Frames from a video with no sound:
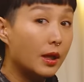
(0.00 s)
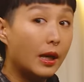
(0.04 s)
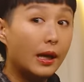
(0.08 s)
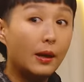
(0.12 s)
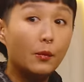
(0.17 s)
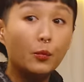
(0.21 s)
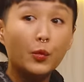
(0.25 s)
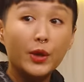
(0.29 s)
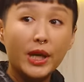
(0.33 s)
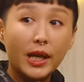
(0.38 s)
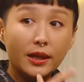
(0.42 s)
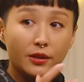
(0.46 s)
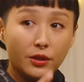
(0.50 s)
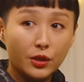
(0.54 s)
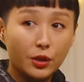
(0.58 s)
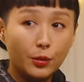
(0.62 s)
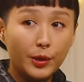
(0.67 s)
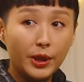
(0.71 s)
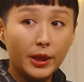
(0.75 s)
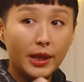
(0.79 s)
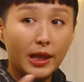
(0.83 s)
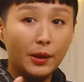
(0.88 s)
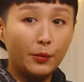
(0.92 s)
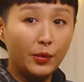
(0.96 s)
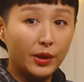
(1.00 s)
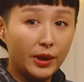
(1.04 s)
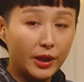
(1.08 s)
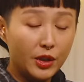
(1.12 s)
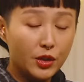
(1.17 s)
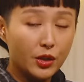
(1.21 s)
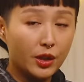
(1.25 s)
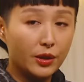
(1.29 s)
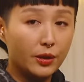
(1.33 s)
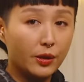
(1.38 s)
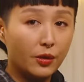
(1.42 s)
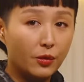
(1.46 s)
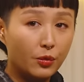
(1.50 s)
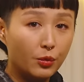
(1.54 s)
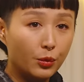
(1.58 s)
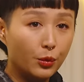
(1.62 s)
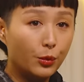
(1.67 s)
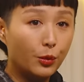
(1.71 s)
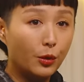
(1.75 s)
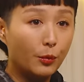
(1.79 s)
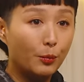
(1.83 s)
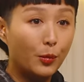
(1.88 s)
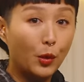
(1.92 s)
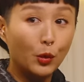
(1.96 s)
And we had to communicate with each other
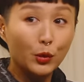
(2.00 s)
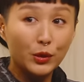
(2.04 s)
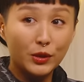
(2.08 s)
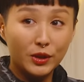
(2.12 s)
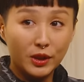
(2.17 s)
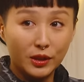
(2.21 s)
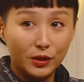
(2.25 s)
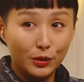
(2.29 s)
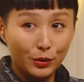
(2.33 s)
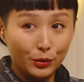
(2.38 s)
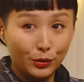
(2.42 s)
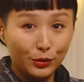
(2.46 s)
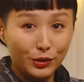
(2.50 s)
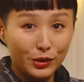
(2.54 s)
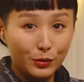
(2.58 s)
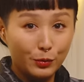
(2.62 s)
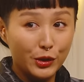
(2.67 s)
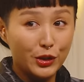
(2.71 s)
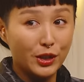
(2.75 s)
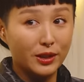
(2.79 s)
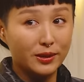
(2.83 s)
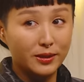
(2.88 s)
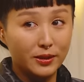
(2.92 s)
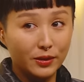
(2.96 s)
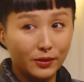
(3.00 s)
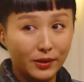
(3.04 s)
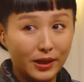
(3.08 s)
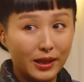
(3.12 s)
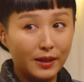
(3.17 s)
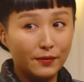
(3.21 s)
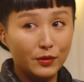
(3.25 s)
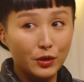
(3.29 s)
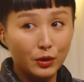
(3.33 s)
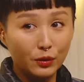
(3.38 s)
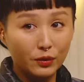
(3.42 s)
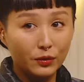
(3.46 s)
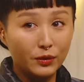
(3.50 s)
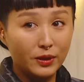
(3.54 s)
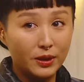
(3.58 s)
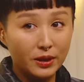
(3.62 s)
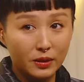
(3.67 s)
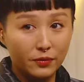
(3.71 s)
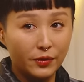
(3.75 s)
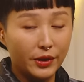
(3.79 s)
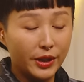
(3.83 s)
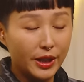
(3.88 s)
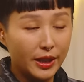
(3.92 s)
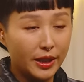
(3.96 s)
through post-it notes, which I still have to
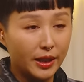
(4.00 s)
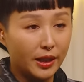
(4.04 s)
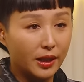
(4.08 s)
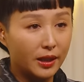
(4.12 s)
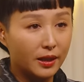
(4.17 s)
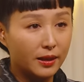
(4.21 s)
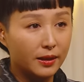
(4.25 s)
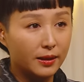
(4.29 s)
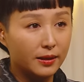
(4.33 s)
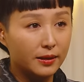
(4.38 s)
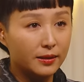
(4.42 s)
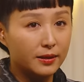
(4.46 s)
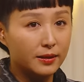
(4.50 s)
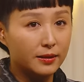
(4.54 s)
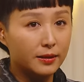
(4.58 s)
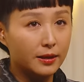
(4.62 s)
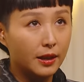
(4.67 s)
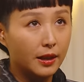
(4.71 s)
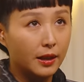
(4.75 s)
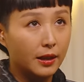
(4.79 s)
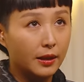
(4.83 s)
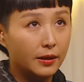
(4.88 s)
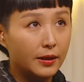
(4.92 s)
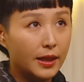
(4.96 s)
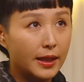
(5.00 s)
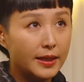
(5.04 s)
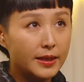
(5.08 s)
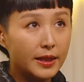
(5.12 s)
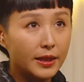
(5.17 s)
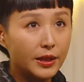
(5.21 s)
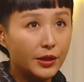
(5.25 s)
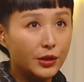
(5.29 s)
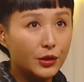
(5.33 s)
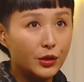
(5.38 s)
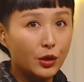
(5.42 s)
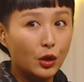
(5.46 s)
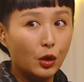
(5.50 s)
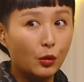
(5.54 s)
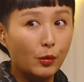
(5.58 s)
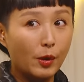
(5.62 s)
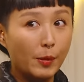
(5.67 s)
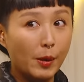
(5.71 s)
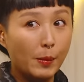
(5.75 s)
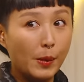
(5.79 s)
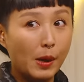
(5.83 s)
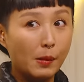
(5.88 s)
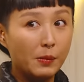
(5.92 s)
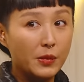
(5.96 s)
this very day, because 19 years ago
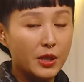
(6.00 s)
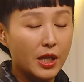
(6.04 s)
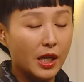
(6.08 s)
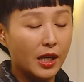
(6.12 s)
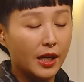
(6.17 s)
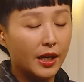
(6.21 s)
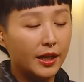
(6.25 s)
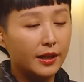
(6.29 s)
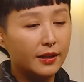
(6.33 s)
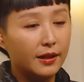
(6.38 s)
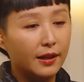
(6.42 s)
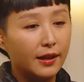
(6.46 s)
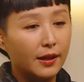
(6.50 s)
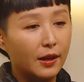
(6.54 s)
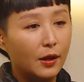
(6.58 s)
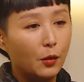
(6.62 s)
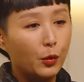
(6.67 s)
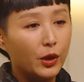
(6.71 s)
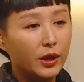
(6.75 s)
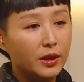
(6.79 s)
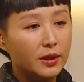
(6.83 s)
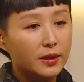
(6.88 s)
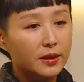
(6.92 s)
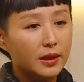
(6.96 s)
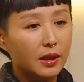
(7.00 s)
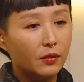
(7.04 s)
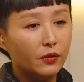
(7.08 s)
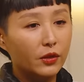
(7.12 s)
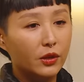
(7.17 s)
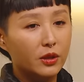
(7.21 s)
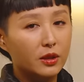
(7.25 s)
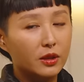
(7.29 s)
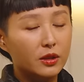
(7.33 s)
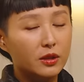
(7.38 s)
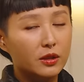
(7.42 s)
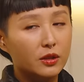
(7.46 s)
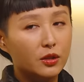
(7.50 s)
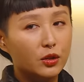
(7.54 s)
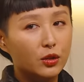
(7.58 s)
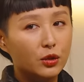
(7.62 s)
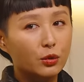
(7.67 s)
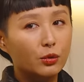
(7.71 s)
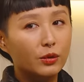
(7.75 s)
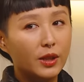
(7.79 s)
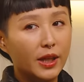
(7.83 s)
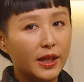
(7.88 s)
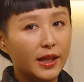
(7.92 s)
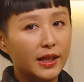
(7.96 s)
when my mom died, we discovered this
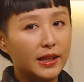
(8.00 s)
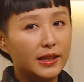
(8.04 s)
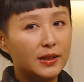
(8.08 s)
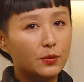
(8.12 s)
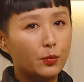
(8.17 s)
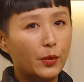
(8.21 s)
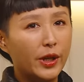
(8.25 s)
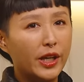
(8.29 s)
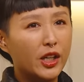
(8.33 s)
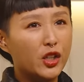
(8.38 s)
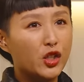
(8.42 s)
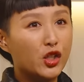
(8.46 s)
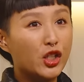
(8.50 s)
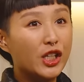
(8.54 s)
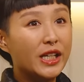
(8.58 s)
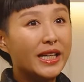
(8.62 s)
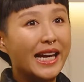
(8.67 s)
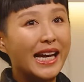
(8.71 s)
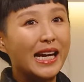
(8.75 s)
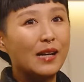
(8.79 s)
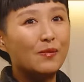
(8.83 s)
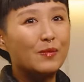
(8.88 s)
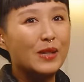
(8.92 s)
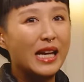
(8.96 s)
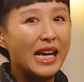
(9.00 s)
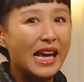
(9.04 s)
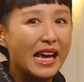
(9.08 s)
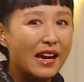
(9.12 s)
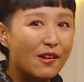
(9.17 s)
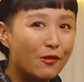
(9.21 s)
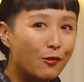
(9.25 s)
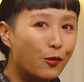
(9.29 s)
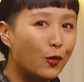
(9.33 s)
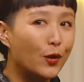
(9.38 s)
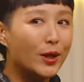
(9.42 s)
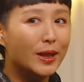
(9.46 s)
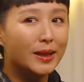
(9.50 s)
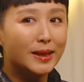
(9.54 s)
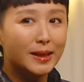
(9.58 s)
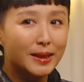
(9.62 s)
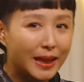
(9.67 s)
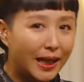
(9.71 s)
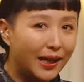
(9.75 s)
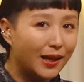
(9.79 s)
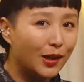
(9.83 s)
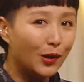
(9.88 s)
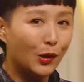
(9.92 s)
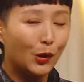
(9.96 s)
suitcase where she kept every
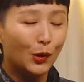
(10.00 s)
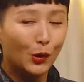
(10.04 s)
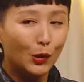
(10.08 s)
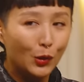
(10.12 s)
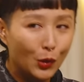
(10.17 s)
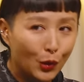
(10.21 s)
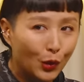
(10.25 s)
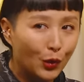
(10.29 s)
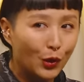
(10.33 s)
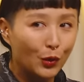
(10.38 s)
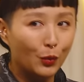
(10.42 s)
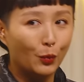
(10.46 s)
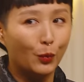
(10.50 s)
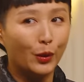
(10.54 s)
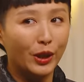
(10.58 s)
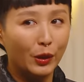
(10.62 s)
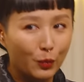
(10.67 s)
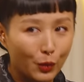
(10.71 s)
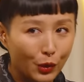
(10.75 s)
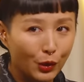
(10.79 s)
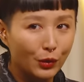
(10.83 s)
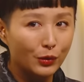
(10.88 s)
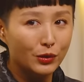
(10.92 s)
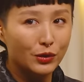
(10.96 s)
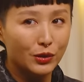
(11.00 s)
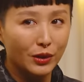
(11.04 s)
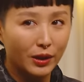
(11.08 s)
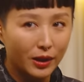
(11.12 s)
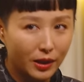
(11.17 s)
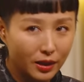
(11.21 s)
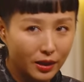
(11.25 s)
single note we wrote to